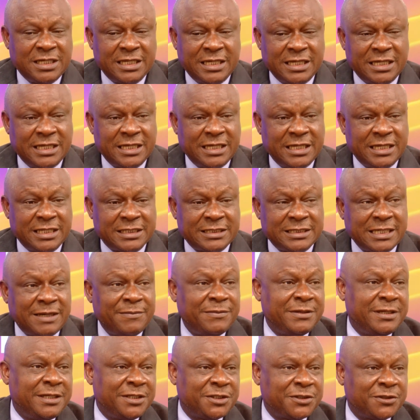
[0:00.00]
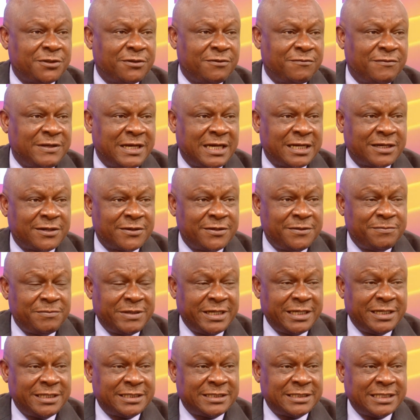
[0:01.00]
termination of the agreement
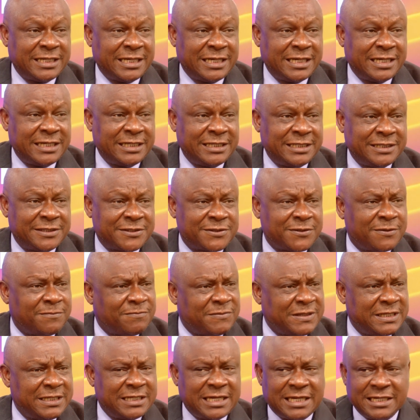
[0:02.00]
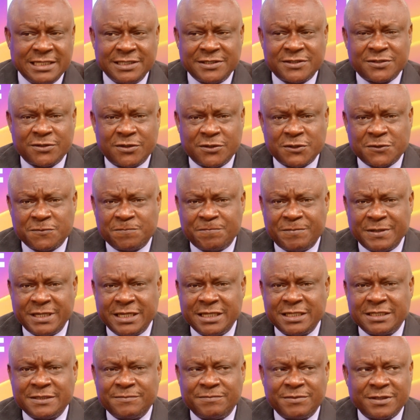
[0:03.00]
is something that is suspect
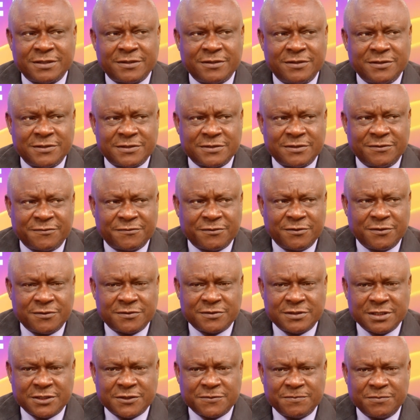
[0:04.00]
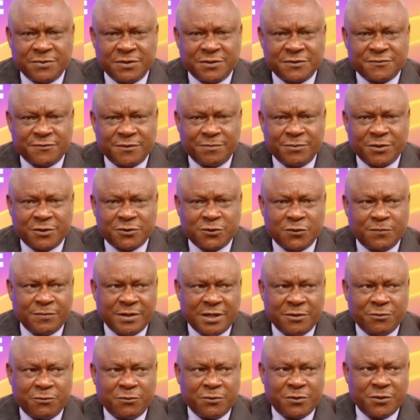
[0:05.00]
because, of course, 6 months from October
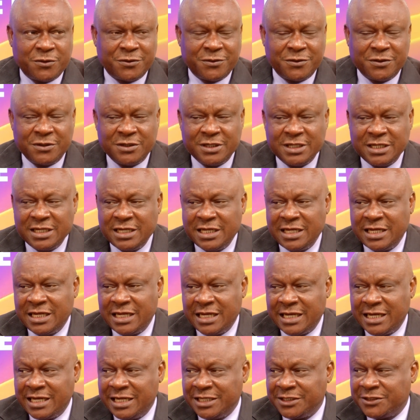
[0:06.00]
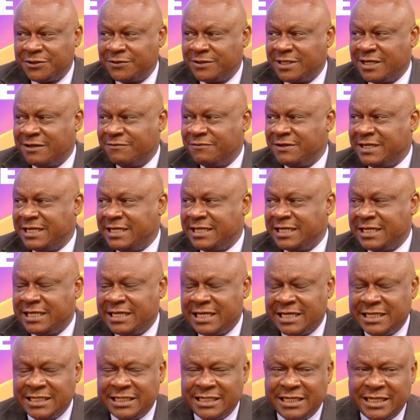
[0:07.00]
1 should have ended at
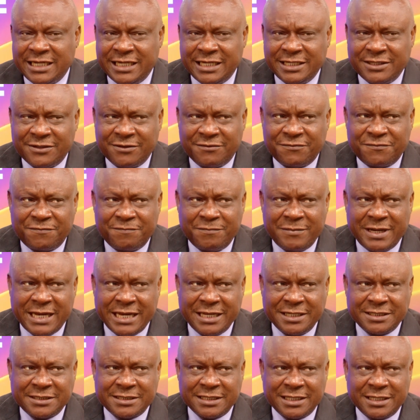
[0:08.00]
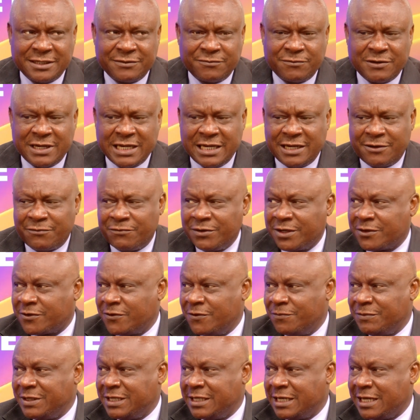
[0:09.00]
the end of March. And why are we
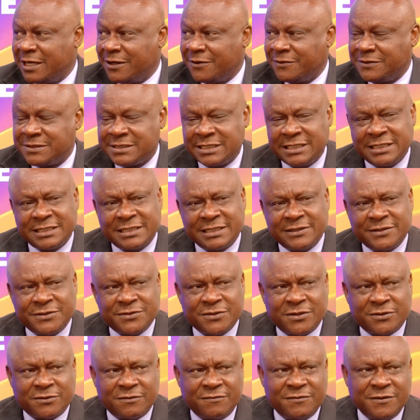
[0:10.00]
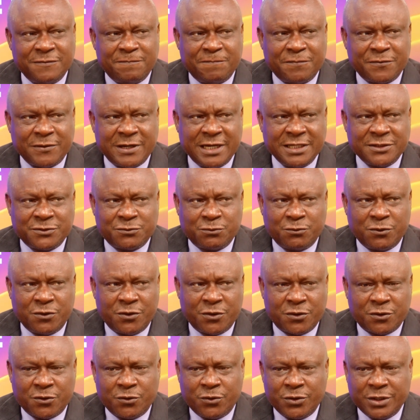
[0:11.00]
coming now? Is it a result of the price war
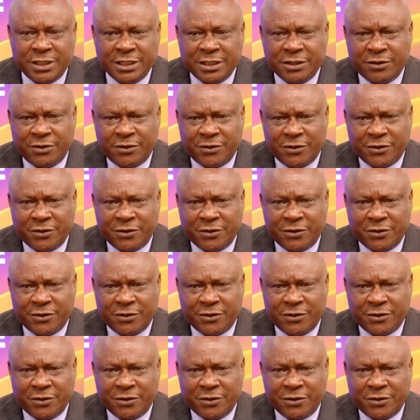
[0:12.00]
going on